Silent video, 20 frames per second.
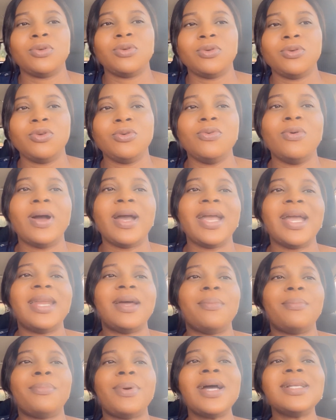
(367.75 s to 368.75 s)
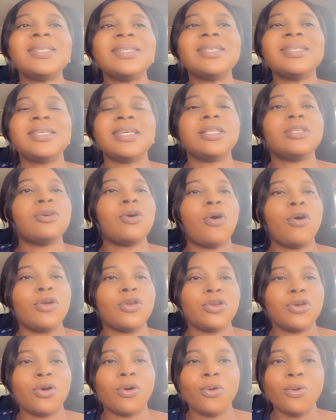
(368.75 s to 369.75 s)
You go ahead and practice it
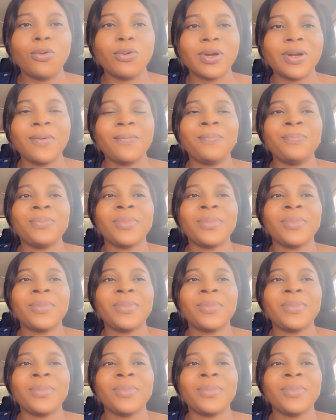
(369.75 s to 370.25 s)
on your own.